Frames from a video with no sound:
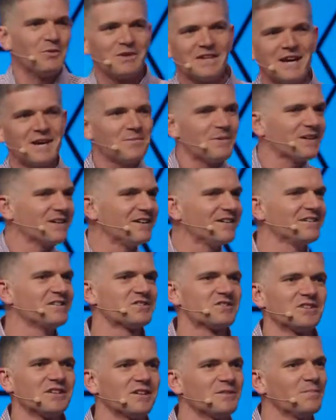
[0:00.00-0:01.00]
but we got back on the
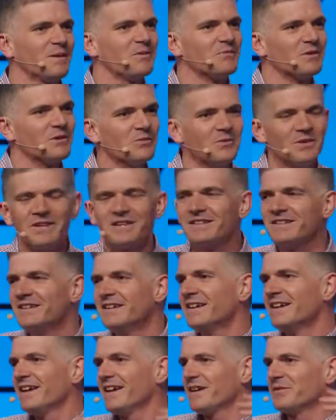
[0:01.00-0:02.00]
ship and we went
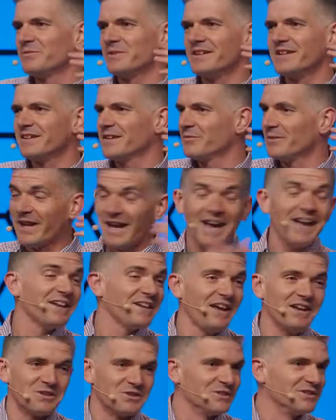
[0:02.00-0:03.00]
and we, and we had,
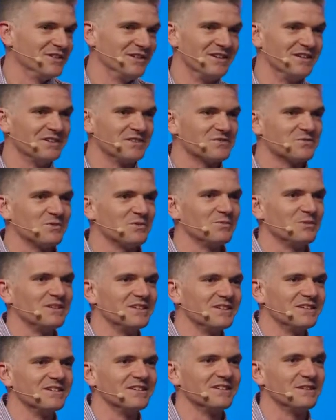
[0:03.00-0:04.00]
had a good lunch, what we
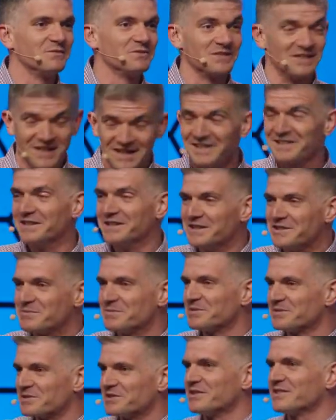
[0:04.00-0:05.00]
did. It was a late lunch,
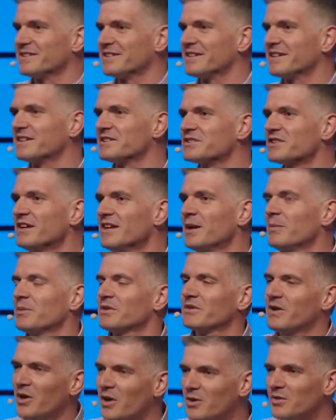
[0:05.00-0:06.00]
but it was a good lunch.
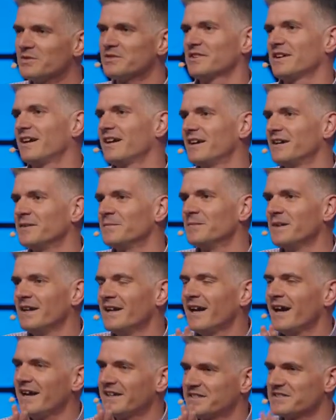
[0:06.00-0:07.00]
But the whole time,
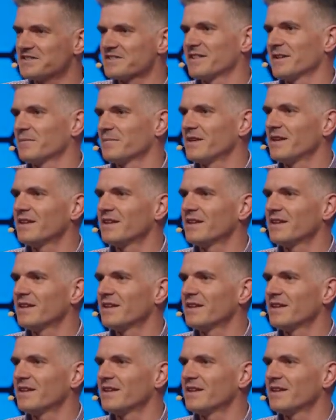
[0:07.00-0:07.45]
I just kept